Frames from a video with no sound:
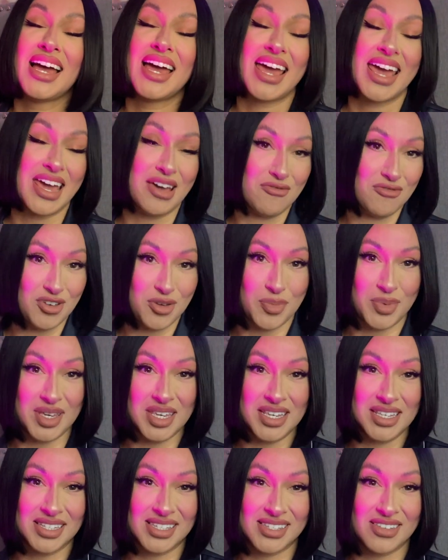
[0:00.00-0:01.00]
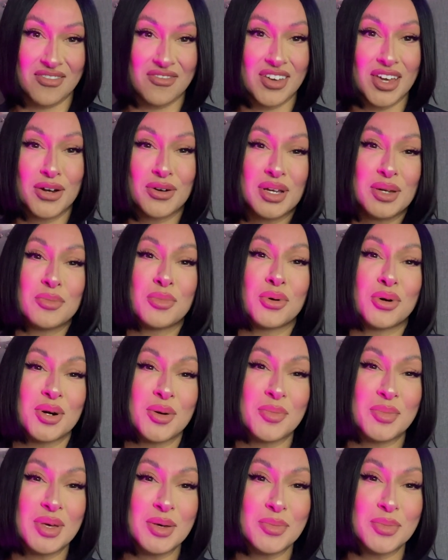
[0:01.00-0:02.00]
MVPs. Very
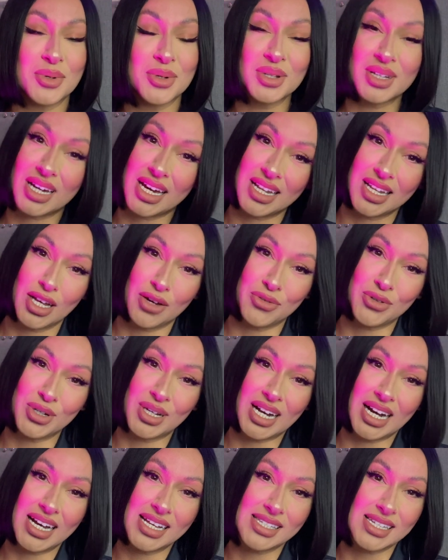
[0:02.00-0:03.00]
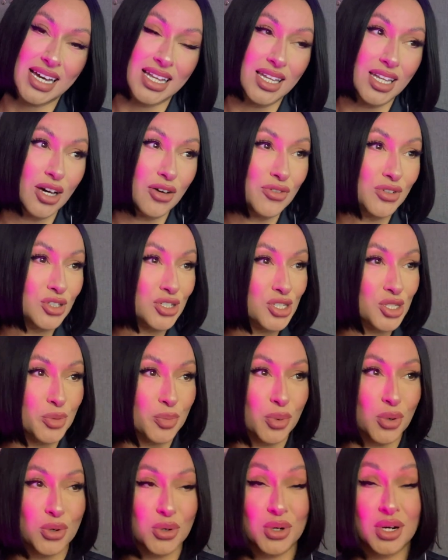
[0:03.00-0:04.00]
important people. I love you guys. I love your
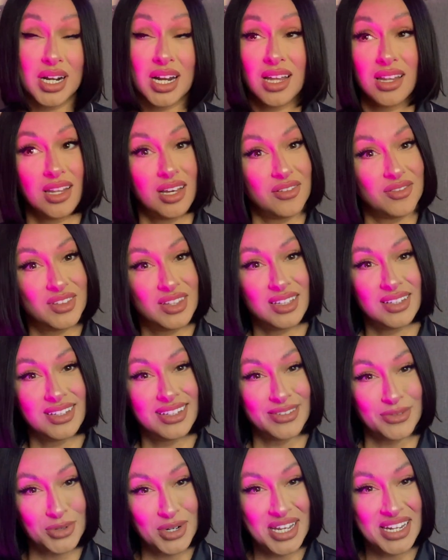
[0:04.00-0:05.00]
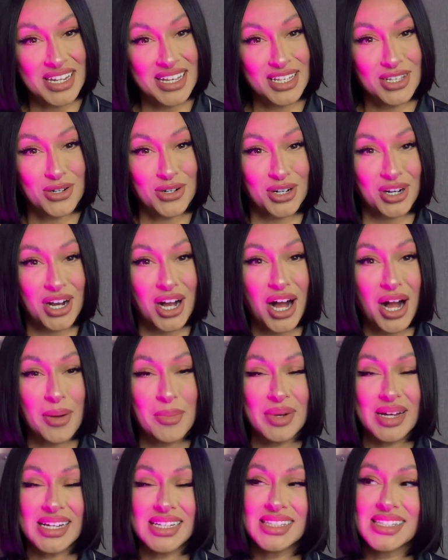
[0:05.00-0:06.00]
support. I love reading your
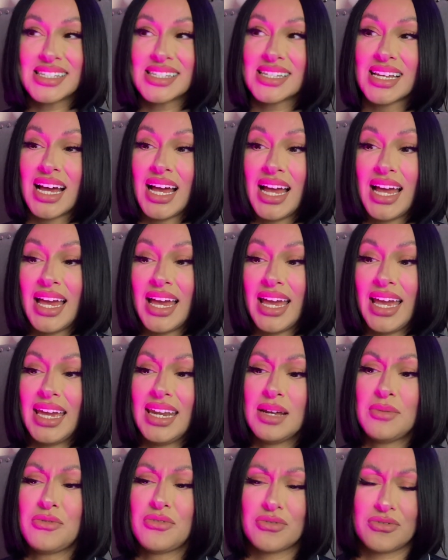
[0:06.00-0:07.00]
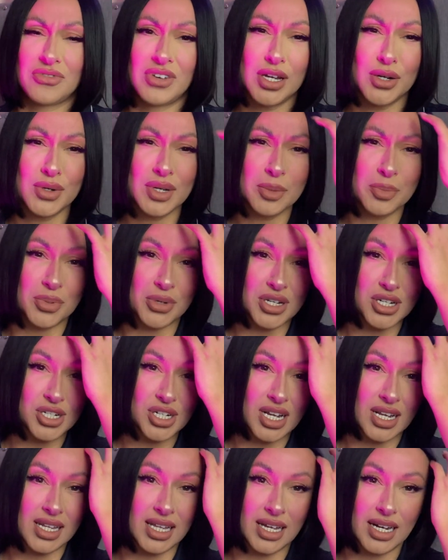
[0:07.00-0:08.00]
comments. And I'm very
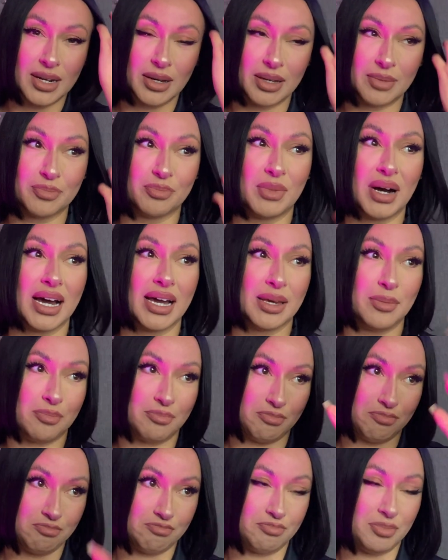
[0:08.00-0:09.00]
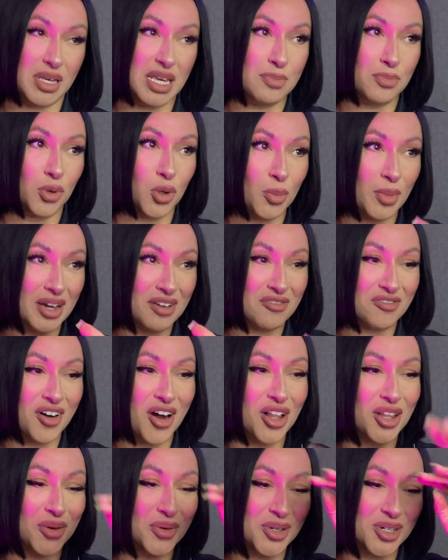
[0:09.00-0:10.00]
appreciate that my people, my
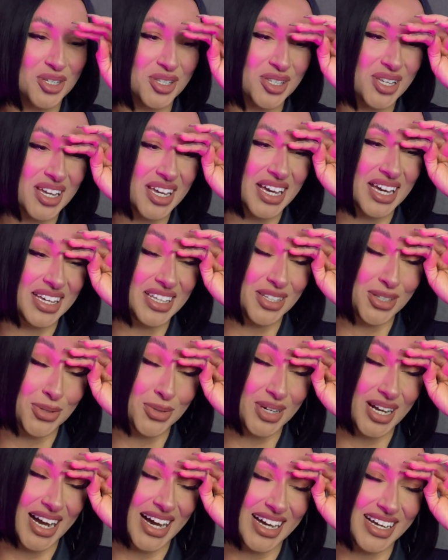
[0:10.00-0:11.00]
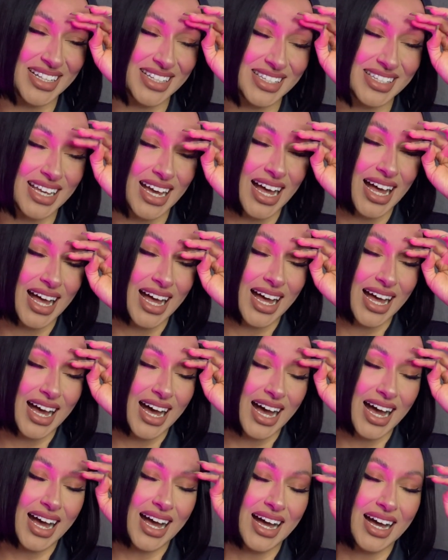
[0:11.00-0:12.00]
followers, you guys,
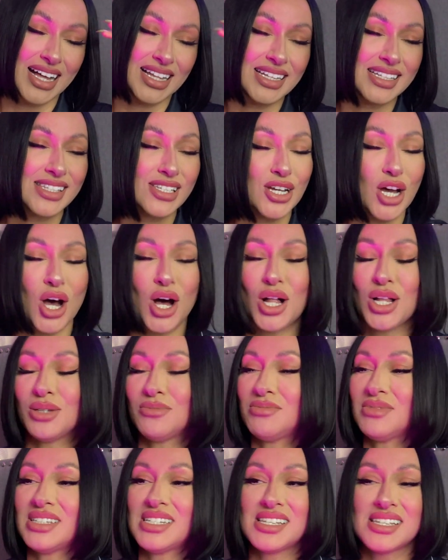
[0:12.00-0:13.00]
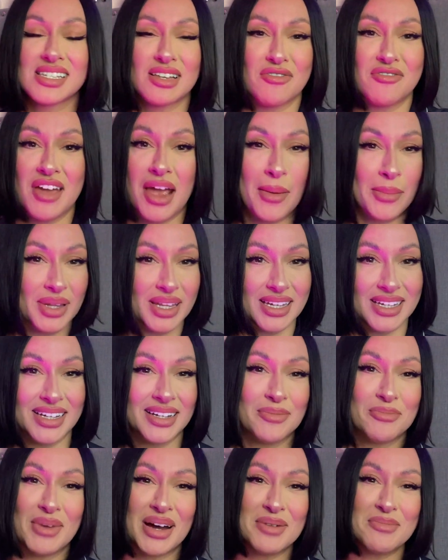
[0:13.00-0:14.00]
this is a family.
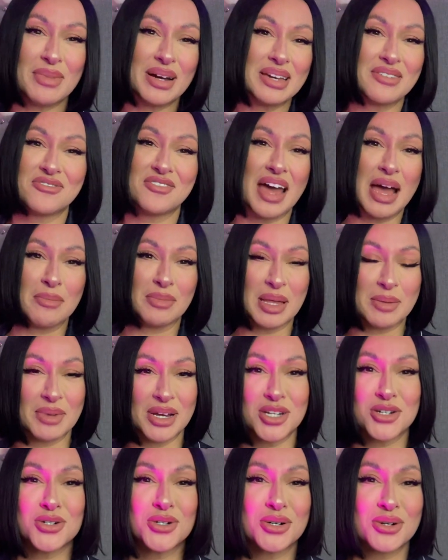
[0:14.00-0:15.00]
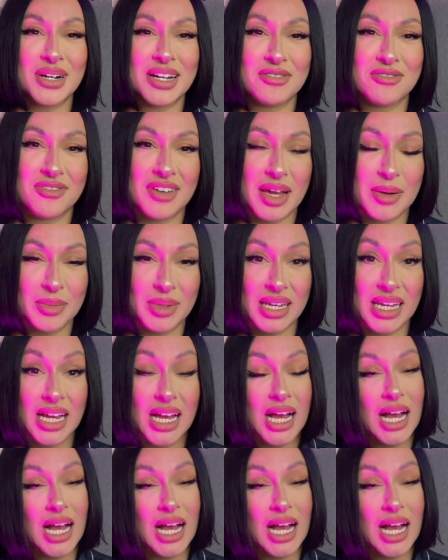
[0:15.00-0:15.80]
My family, my true crime family.